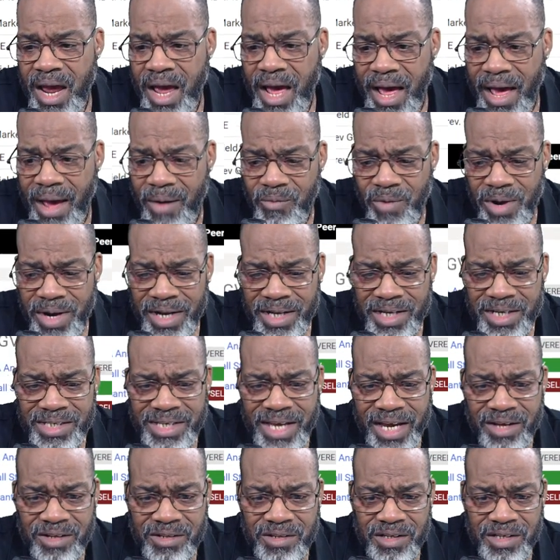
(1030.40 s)
I wanted to
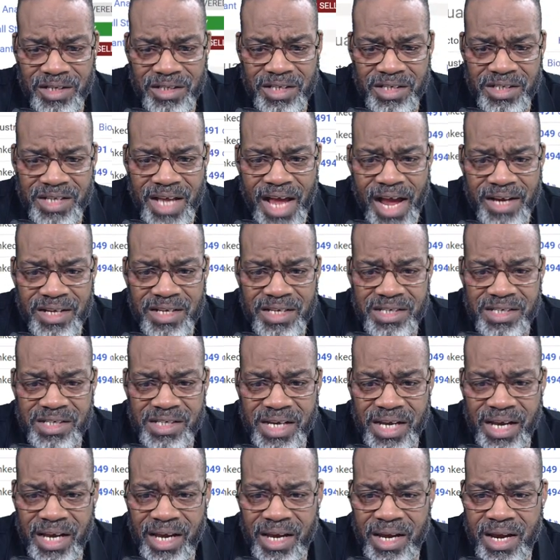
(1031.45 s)
take a look at the stock to
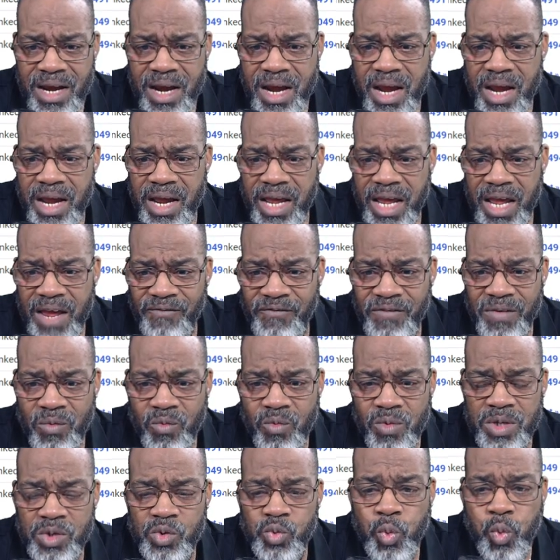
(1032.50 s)
see if it
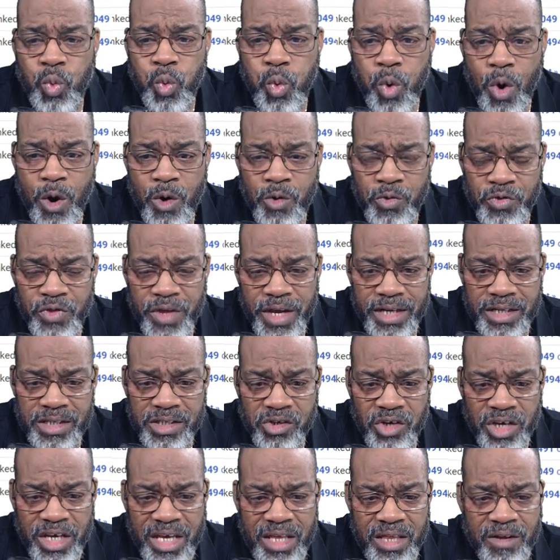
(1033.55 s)
was worth it
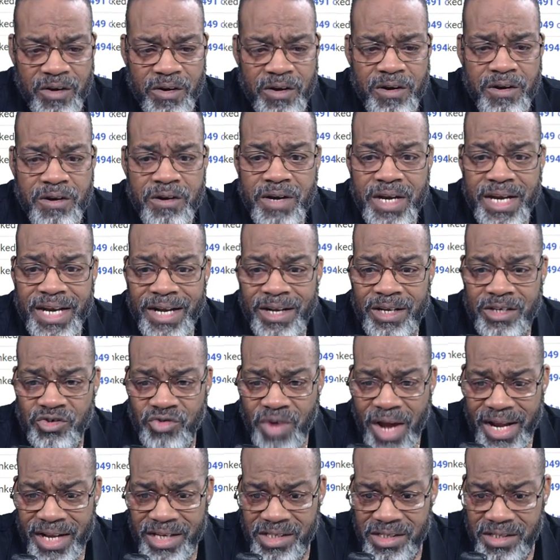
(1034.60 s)
to either
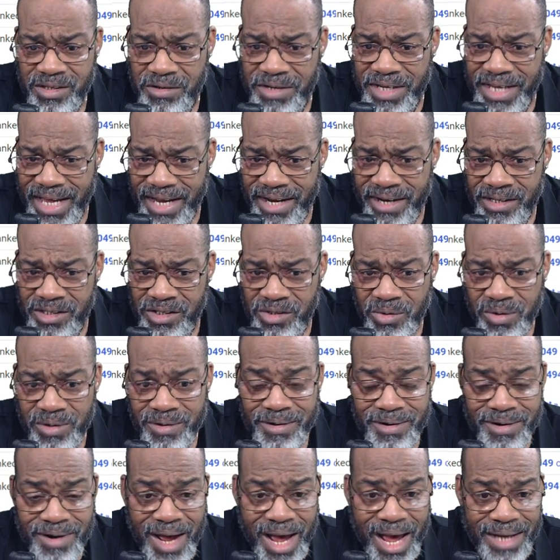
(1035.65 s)
try to still get into it
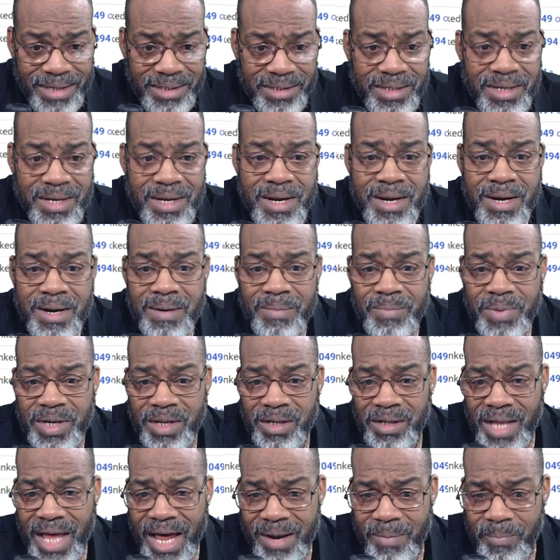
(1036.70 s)
or not. But a
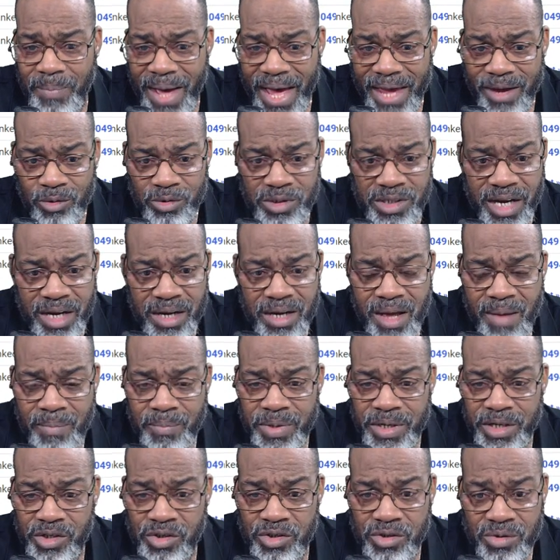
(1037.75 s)
lot of biotech
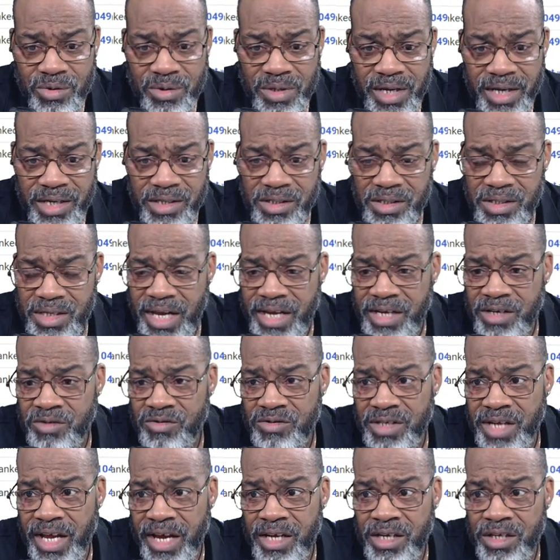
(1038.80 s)
companies do this. They
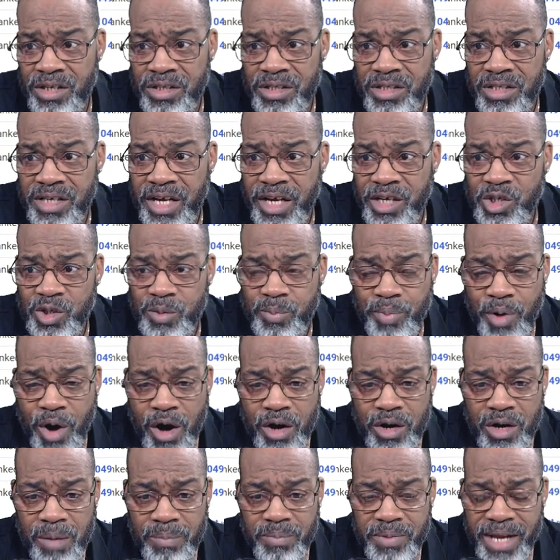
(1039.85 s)
they they
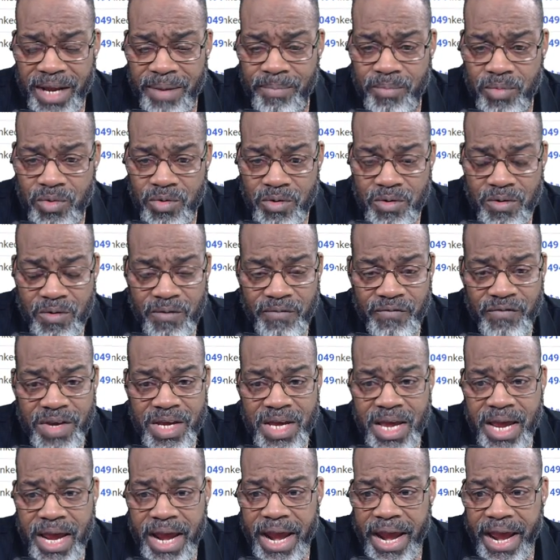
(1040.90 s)
spark up, they move,
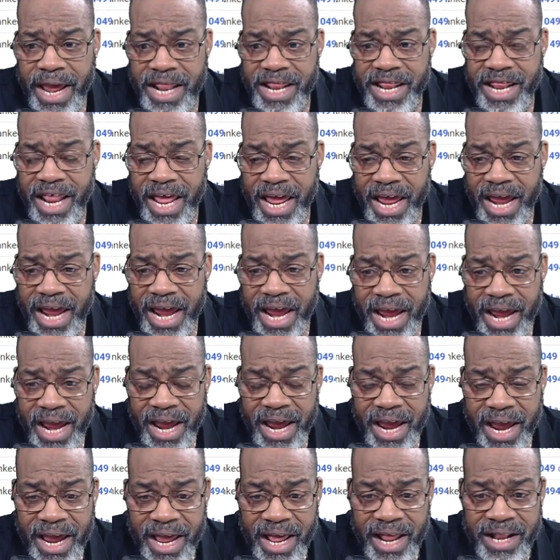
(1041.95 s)
and
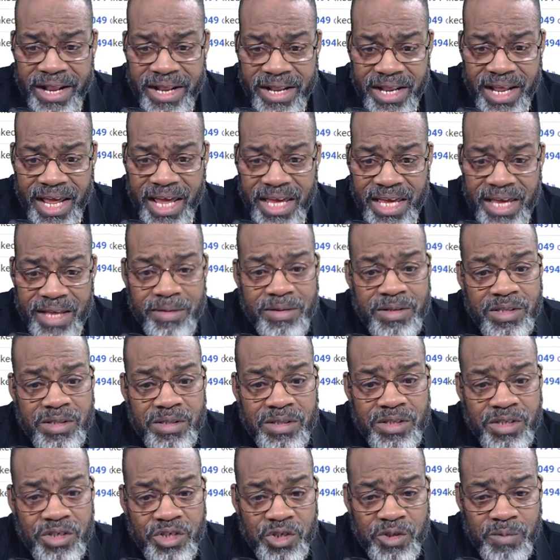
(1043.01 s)
then they get
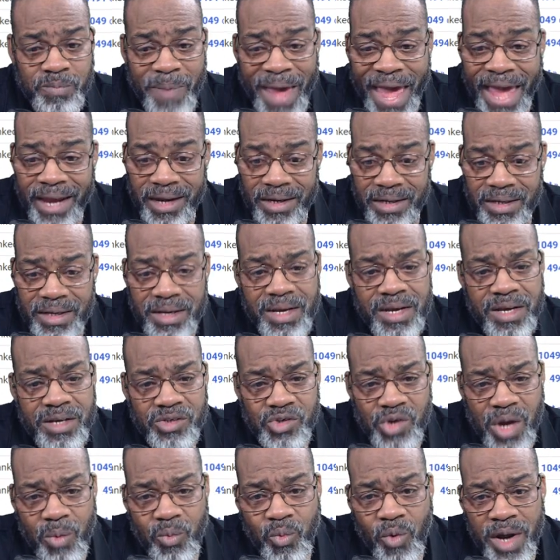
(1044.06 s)
spanked.
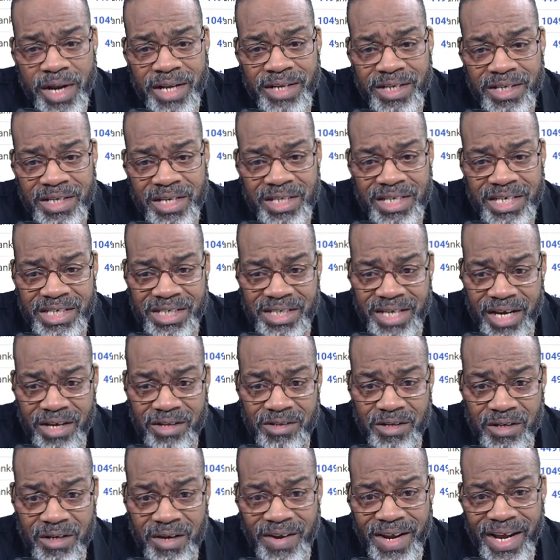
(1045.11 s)
So I wanted to at least take a
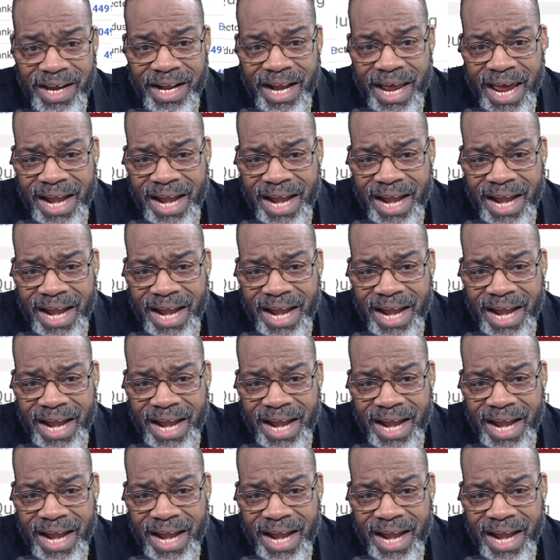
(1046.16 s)
look at it.